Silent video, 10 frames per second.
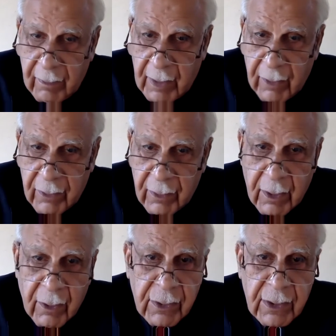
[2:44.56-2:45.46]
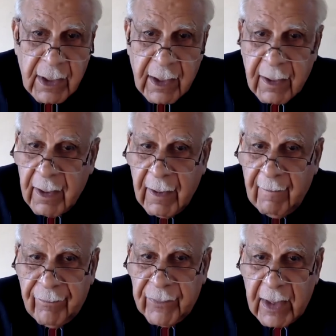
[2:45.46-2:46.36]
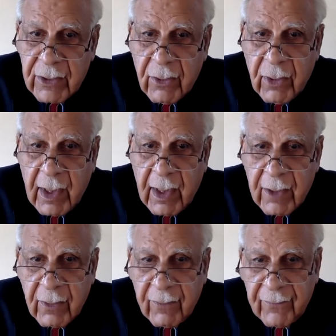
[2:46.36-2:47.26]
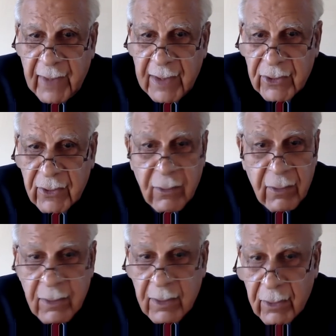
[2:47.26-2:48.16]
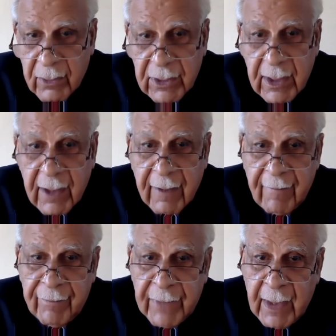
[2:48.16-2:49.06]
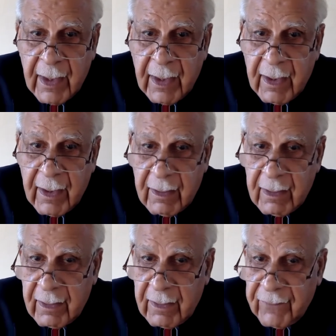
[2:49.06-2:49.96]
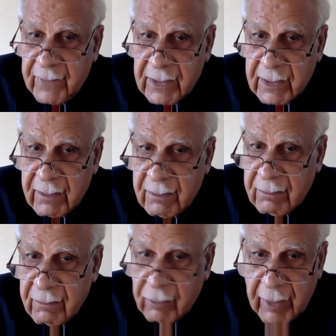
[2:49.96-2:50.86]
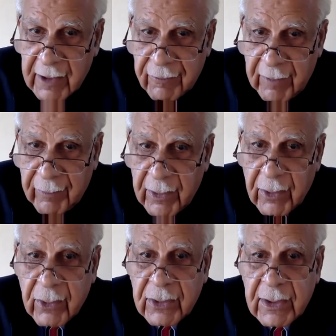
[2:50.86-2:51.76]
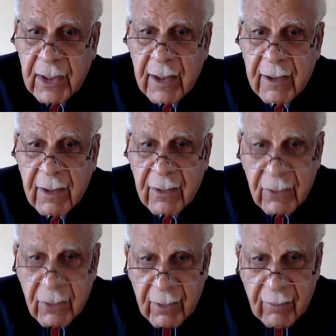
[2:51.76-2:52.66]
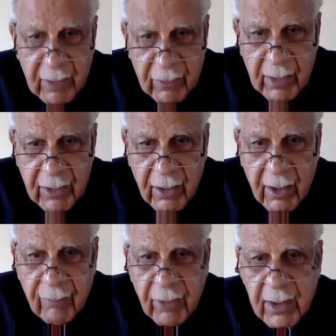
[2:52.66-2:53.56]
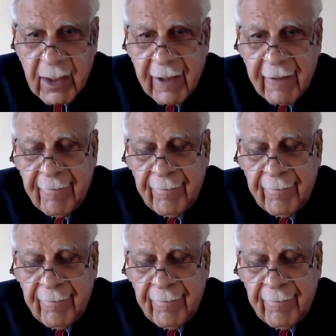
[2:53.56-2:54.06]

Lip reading: to negotiate. There's no hard or fast rule to negotiate, and there are different ways people negotiate and so on. But we'll talk about that